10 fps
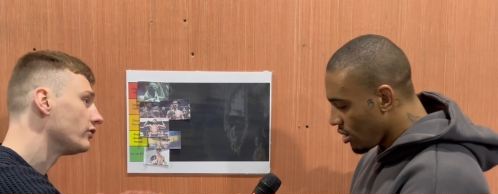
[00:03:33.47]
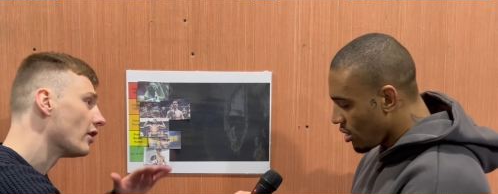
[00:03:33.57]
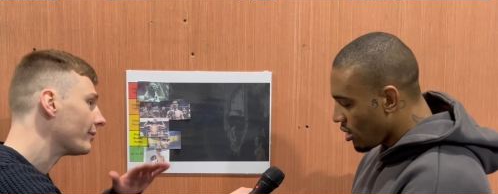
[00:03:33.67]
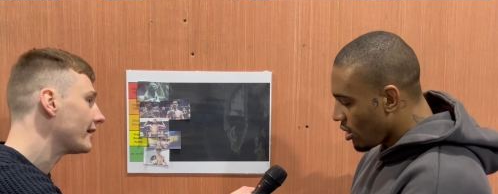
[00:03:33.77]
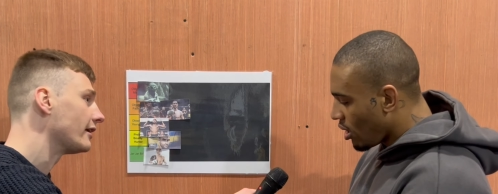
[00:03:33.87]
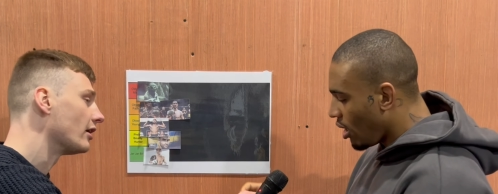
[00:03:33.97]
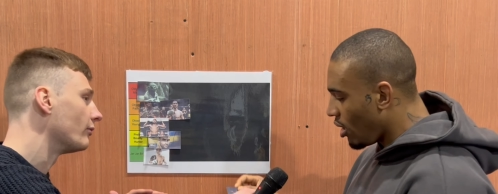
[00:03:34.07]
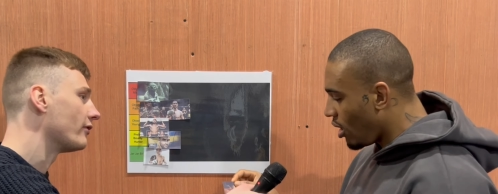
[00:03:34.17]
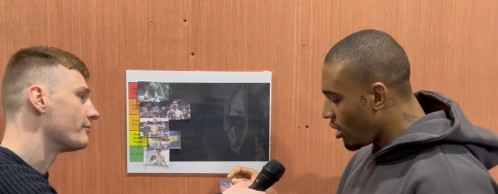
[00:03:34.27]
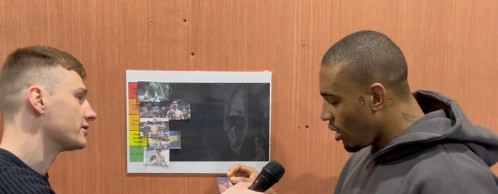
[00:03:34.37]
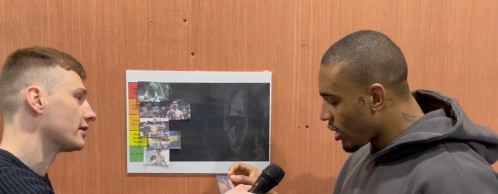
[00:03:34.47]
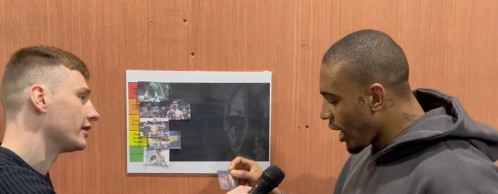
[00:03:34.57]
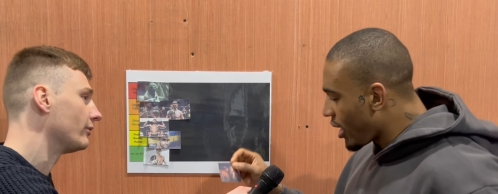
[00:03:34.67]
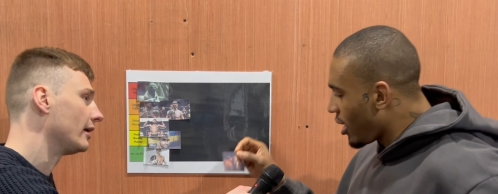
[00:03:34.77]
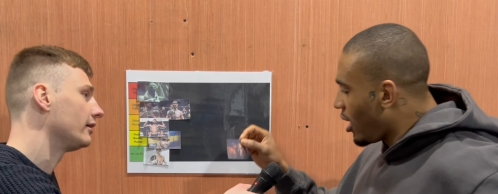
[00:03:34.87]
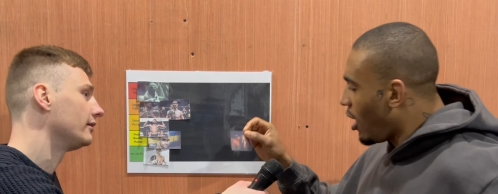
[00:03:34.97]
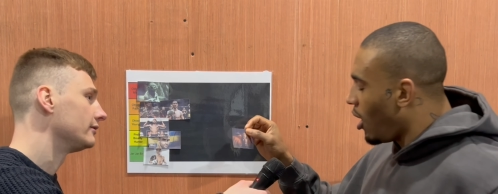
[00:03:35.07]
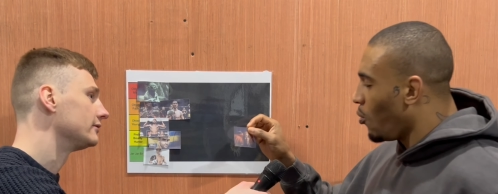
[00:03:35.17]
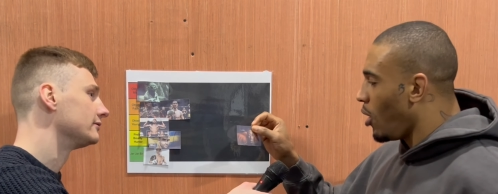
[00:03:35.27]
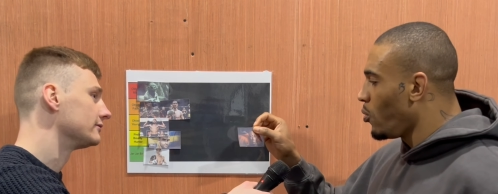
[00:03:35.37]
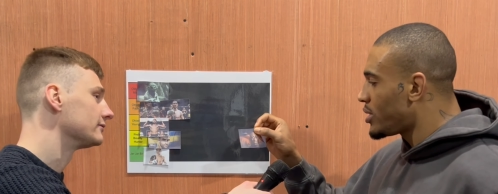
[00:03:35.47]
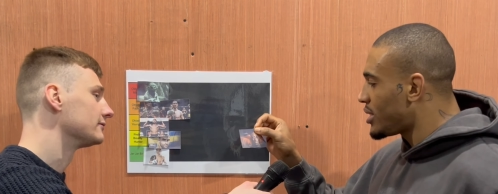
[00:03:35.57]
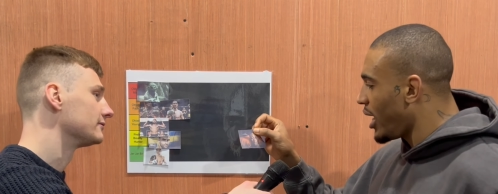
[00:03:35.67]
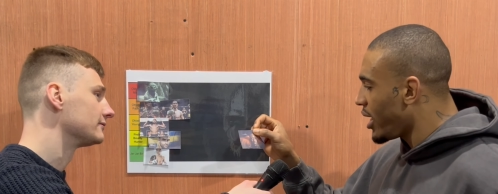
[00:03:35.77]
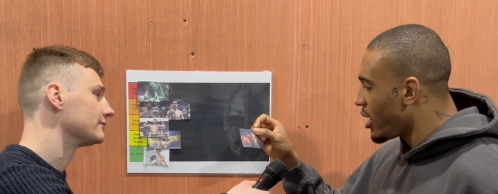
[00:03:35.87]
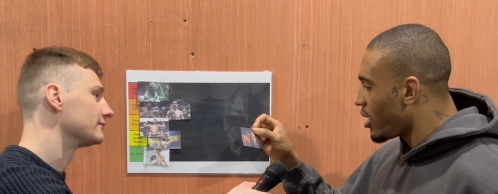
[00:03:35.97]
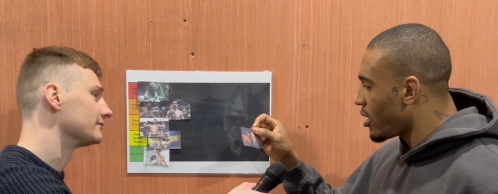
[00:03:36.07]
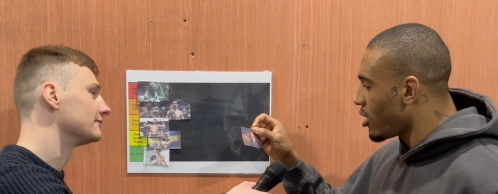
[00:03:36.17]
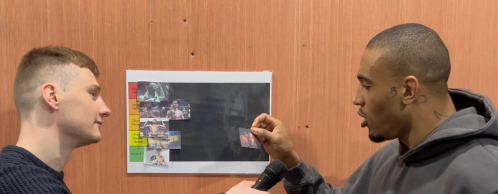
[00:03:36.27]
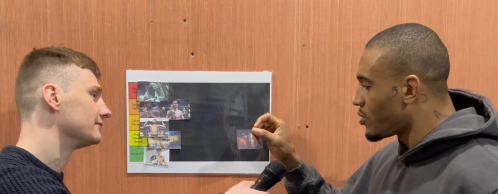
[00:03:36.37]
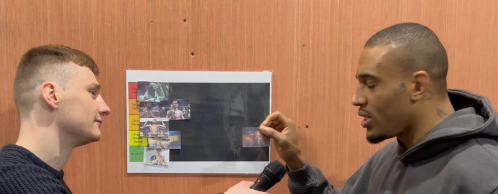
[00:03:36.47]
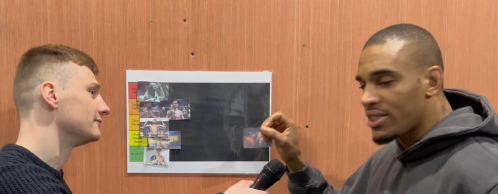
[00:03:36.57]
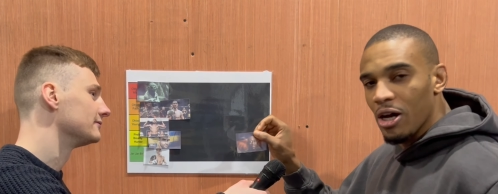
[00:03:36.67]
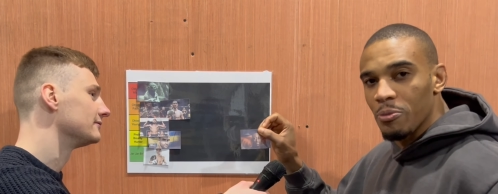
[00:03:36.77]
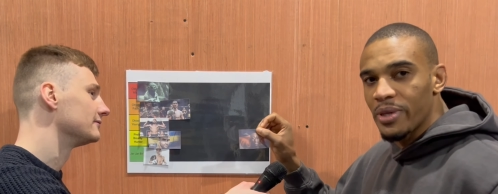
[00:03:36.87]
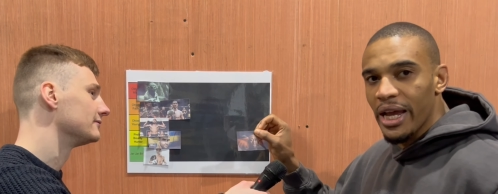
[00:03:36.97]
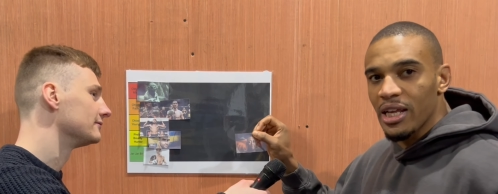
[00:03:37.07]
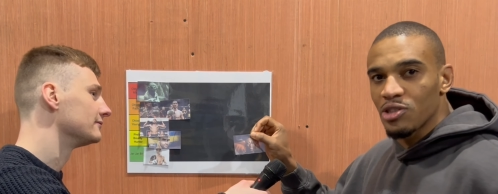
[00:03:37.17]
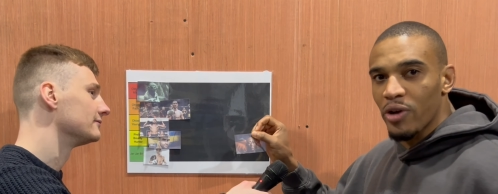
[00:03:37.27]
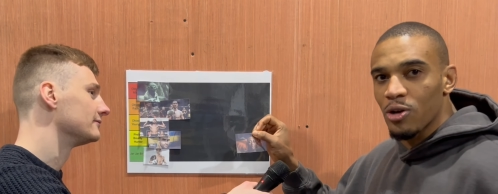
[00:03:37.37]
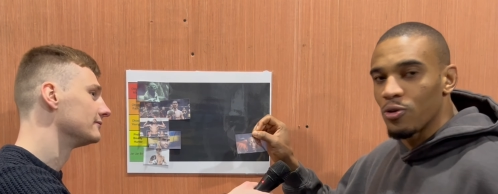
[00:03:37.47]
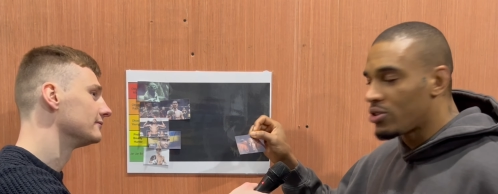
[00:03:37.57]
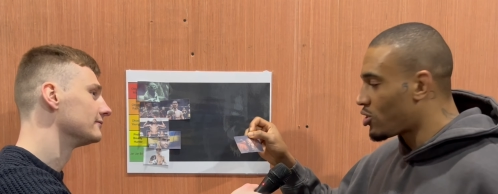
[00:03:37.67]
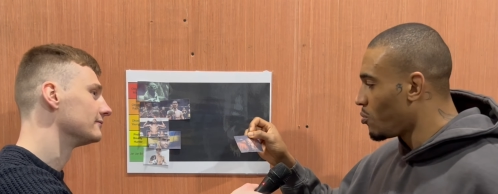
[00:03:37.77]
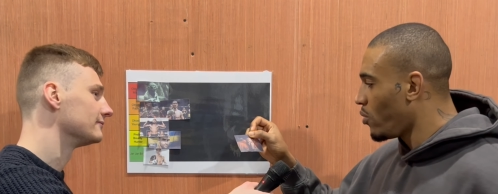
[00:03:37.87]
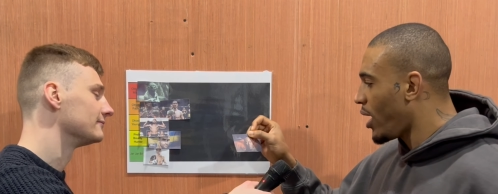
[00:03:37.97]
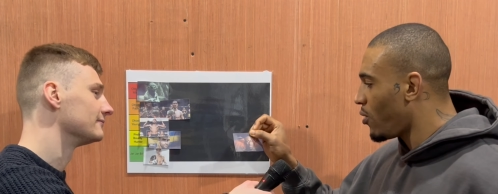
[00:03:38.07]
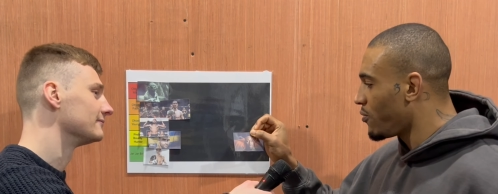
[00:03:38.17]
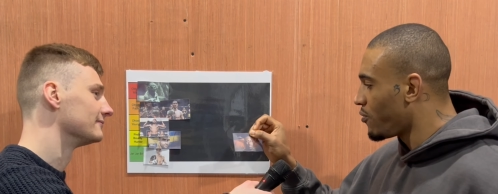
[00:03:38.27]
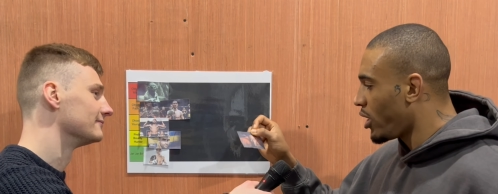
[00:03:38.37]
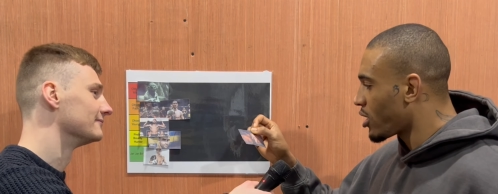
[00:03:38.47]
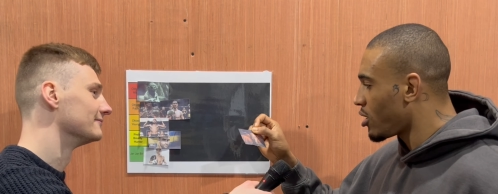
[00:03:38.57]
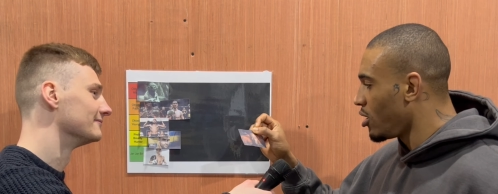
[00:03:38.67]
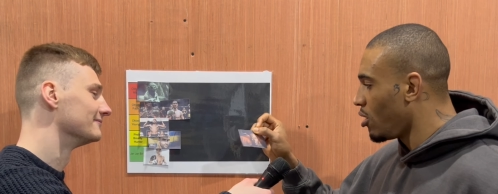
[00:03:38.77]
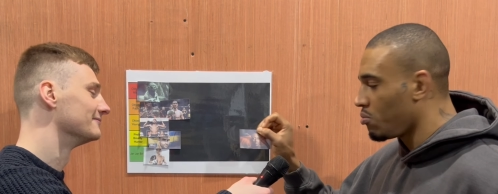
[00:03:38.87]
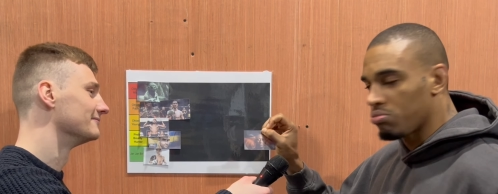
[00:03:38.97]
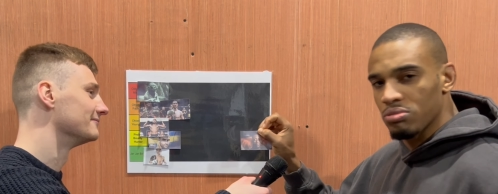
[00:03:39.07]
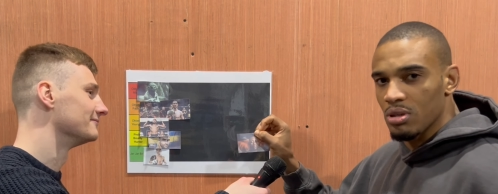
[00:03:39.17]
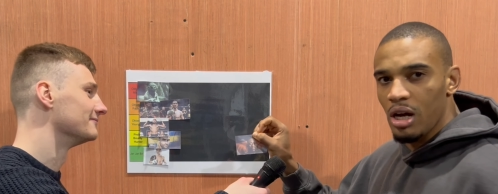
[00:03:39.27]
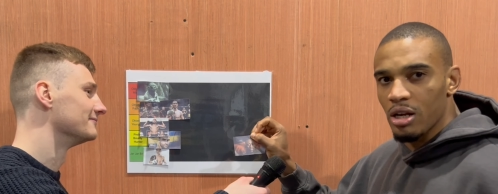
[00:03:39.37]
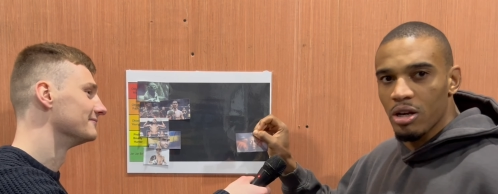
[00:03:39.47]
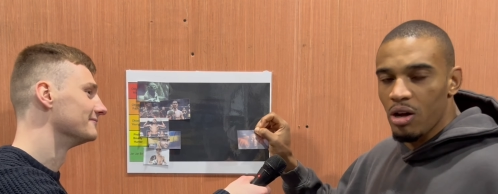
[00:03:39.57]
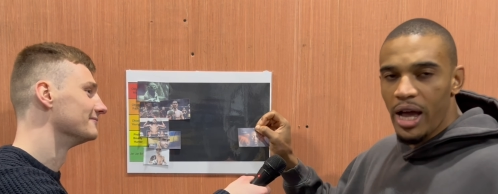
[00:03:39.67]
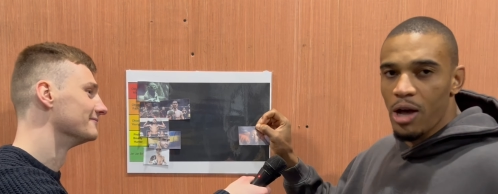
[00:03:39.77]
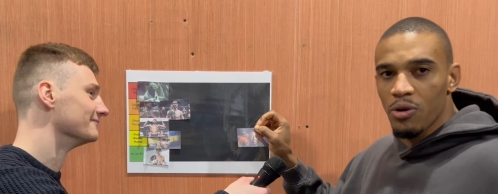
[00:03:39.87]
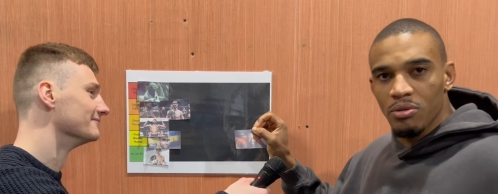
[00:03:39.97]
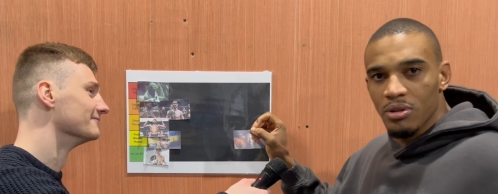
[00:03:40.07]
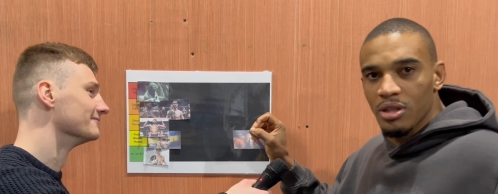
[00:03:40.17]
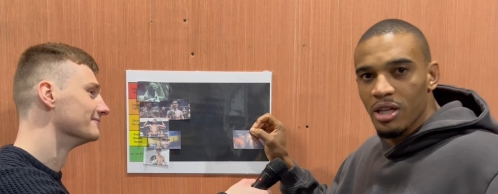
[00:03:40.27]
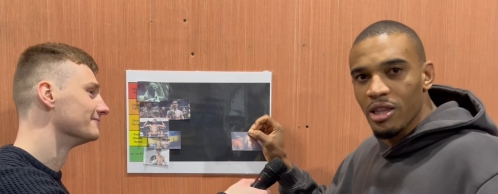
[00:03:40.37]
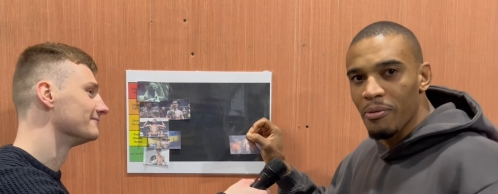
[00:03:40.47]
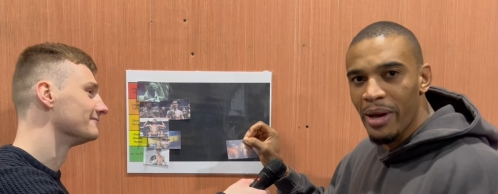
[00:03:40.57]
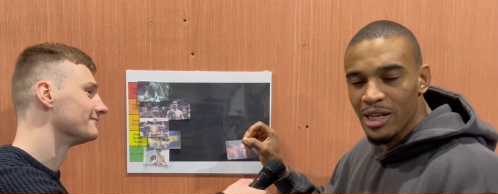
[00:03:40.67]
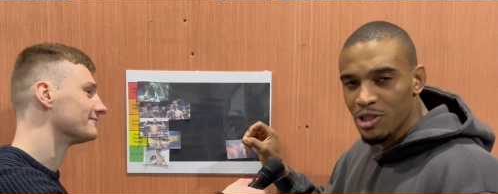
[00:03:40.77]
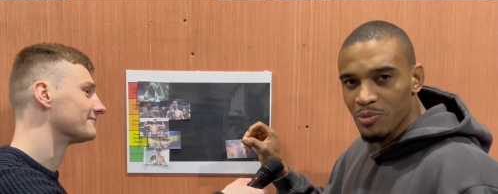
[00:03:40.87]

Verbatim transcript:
Speaker 1: you've not been getting. Uh, uh, okay,
Speaker 2: I, I would say you know since they updated his record, some out of like you know I don't know how they, they managed